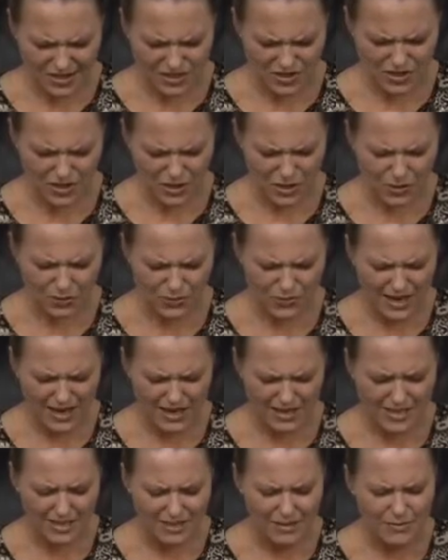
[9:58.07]
so
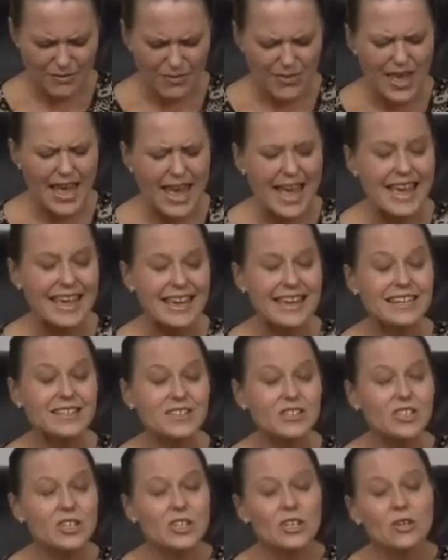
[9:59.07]
that
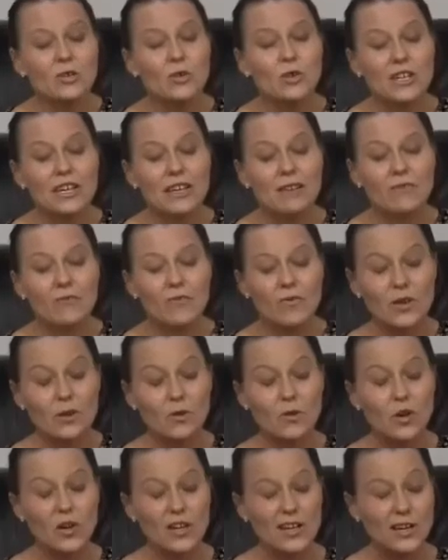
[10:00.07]
they too can
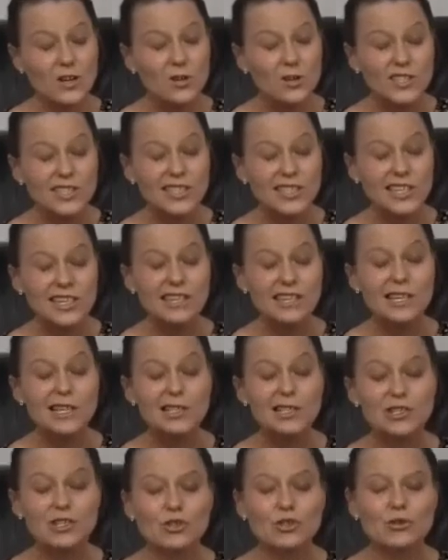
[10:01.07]
feel closer
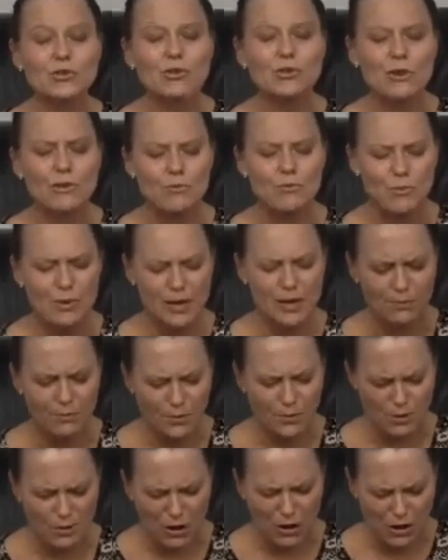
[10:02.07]
to the
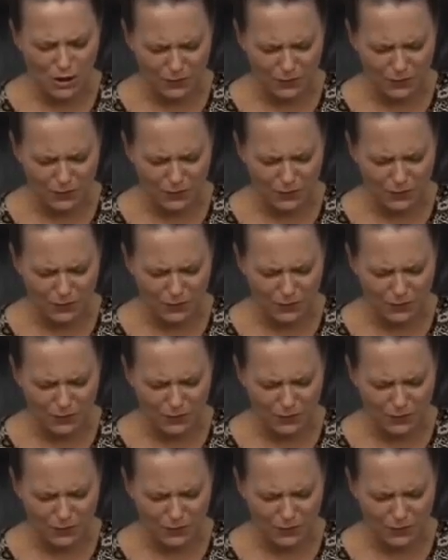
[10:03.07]
people